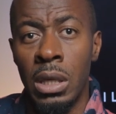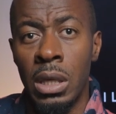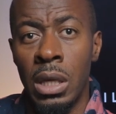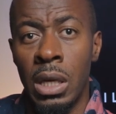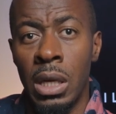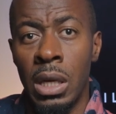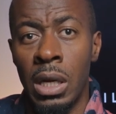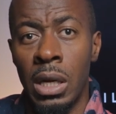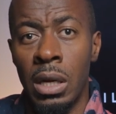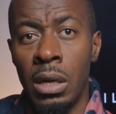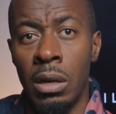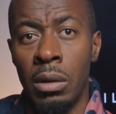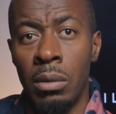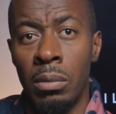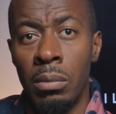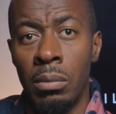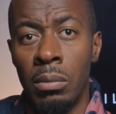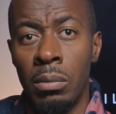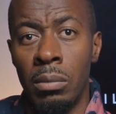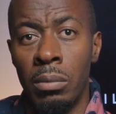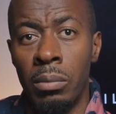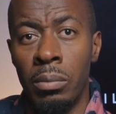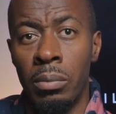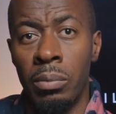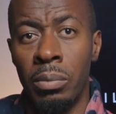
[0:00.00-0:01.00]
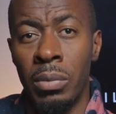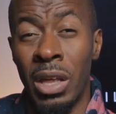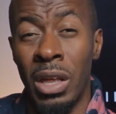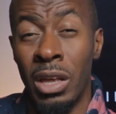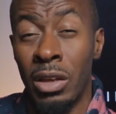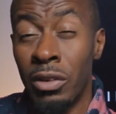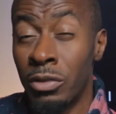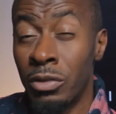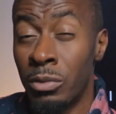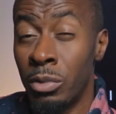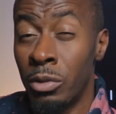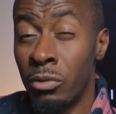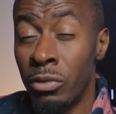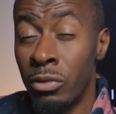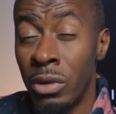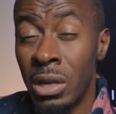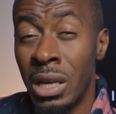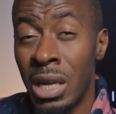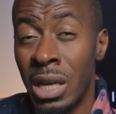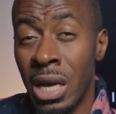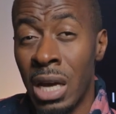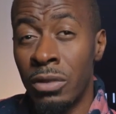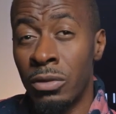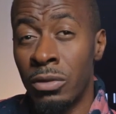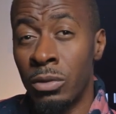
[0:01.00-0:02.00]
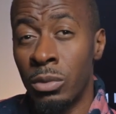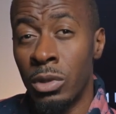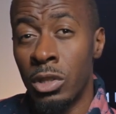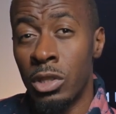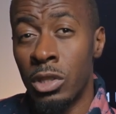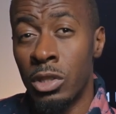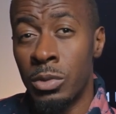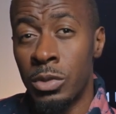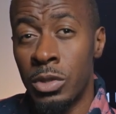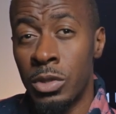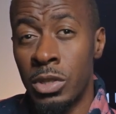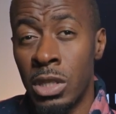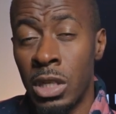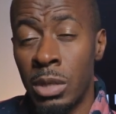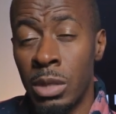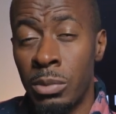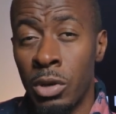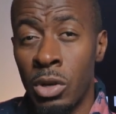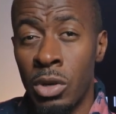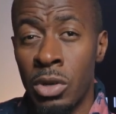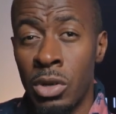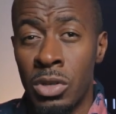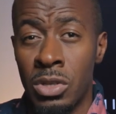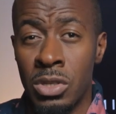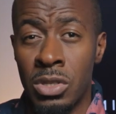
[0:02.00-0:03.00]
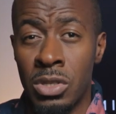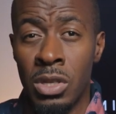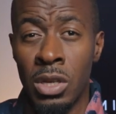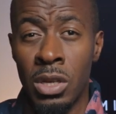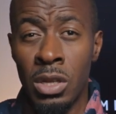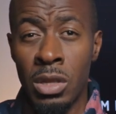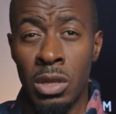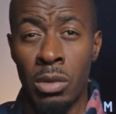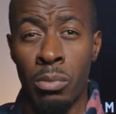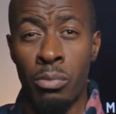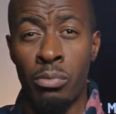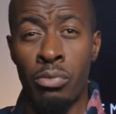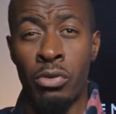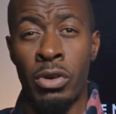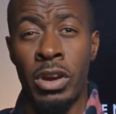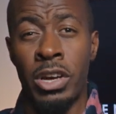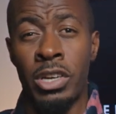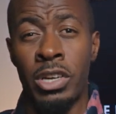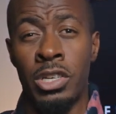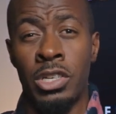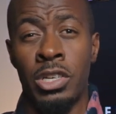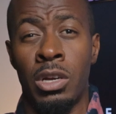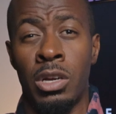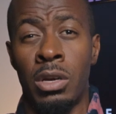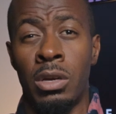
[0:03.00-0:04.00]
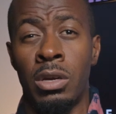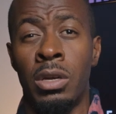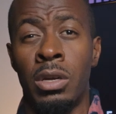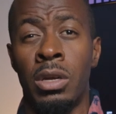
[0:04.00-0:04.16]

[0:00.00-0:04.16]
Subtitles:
And you have to be really careful with this machine because the pressure